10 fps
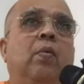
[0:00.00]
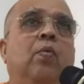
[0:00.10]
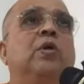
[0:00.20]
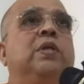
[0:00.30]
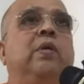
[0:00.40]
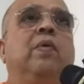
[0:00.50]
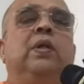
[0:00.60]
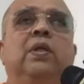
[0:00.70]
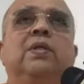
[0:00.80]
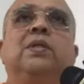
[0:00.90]
was
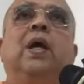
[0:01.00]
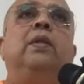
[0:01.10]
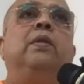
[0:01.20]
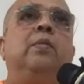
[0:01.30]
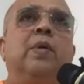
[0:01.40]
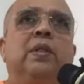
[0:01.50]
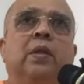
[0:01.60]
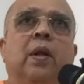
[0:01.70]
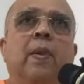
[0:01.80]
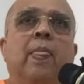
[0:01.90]
given this Gayatri
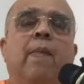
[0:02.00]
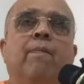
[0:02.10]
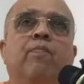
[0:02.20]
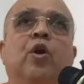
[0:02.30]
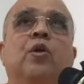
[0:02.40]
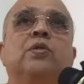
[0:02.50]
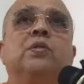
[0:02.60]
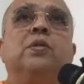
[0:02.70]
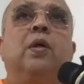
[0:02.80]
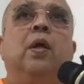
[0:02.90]
Mantra,
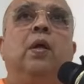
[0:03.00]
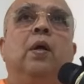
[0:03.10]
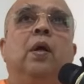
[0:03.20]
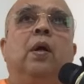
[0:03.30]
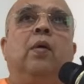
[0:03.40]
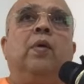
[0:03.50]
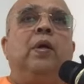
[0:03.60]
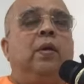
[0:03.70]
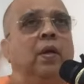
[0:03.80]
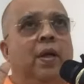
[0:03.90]
because
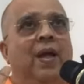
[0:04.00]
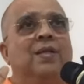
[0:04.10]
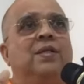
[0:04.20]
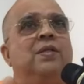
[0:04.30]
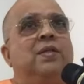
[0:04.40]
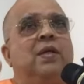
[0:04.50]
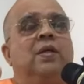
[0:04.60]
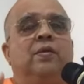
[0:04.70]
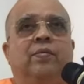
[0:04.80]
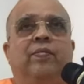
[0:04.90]
our
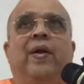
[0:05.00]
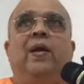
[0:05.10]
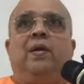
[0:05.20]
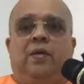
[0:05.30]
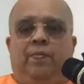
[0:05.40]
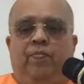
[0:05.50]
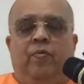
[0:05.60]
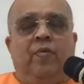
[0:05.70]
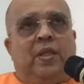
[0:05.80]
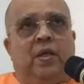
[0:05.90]
ancestors felt,
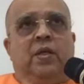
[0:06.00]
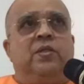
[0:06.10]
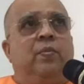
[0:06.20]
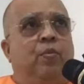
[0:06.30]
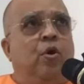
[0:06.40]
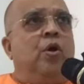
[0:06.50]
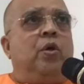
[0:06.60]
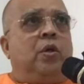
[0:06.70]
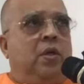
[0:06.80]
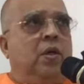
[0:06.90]
whether he's a boy
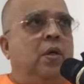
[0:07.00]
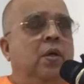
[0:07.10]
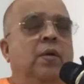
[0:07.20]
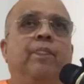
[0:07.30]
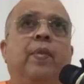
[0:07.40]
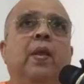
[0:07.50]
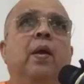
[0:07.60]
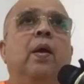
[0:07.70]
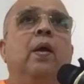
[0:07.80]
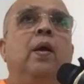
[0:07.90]
or a girl,
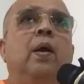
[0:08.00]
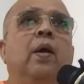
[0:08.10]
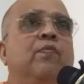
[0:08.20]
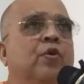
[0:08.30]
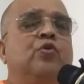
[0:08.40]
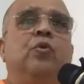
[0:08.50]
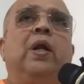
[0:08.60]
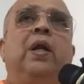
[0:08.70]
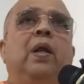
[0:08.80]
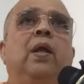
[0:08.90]

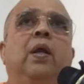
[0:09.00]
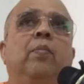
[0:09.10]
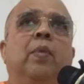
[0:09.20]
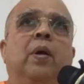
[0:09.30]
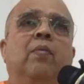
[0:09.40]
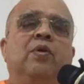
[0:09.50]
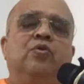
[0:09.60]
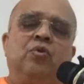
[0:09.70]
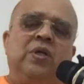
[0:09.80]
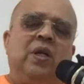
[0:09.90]
unfortunately our
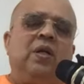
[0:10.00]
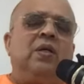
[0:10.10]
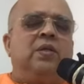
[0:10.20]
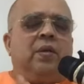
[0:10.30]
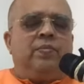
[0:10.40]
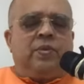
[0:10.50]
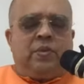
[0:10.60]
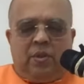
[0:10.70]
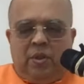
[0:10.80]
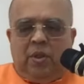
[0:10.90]
social
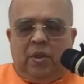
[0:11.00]
customs